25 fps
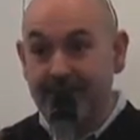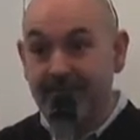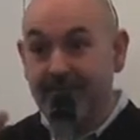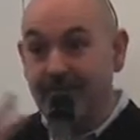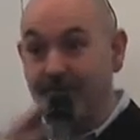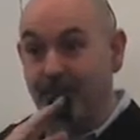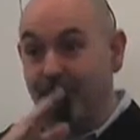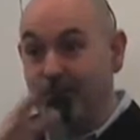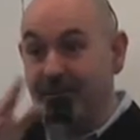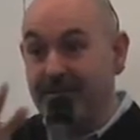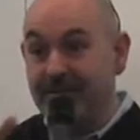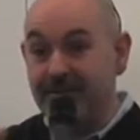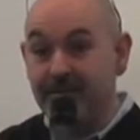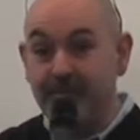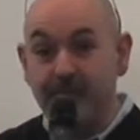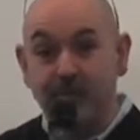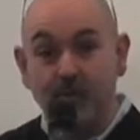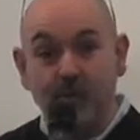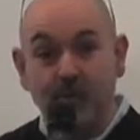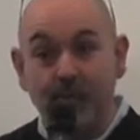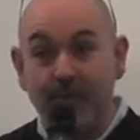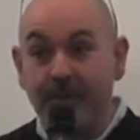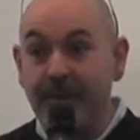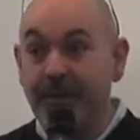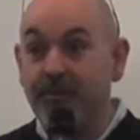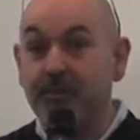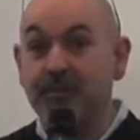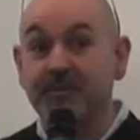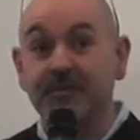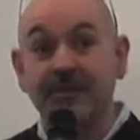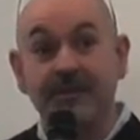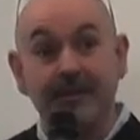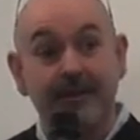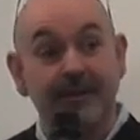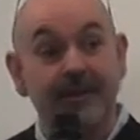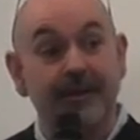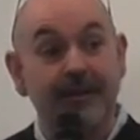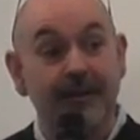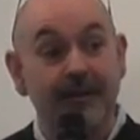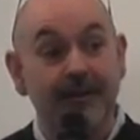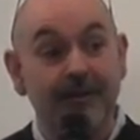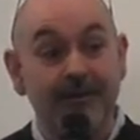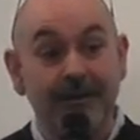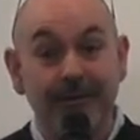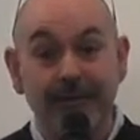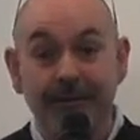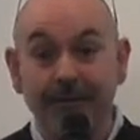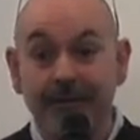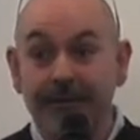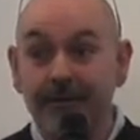all these important people suddenly
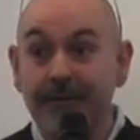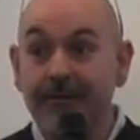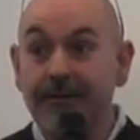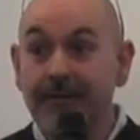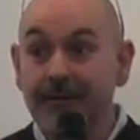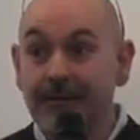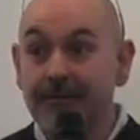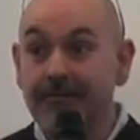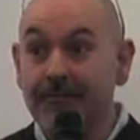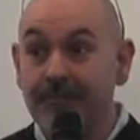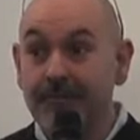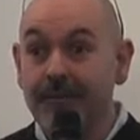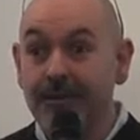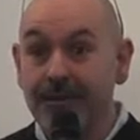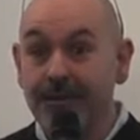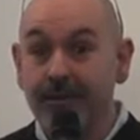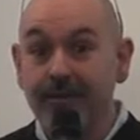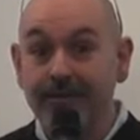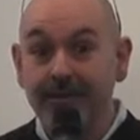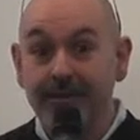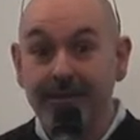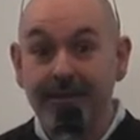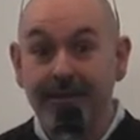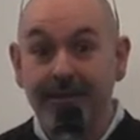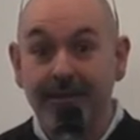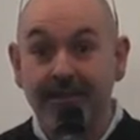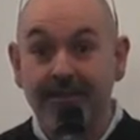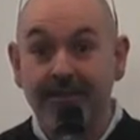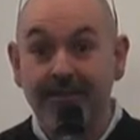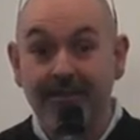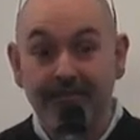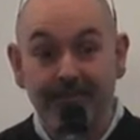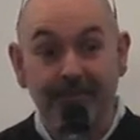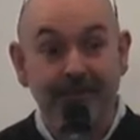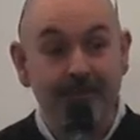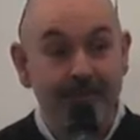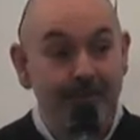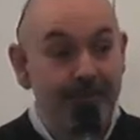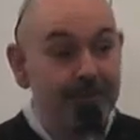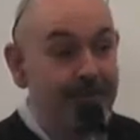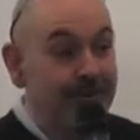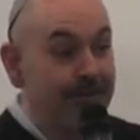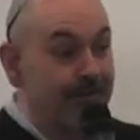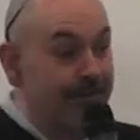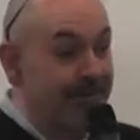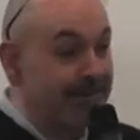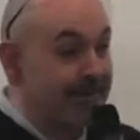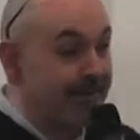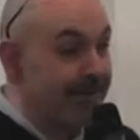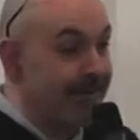go, "Right, okay, Kathy, right, what have you
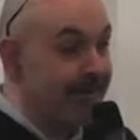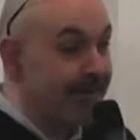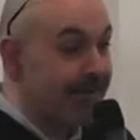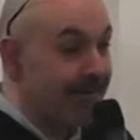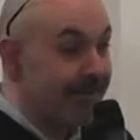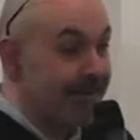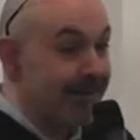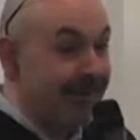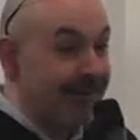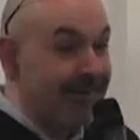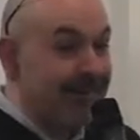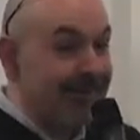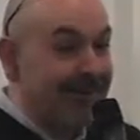got to say then?"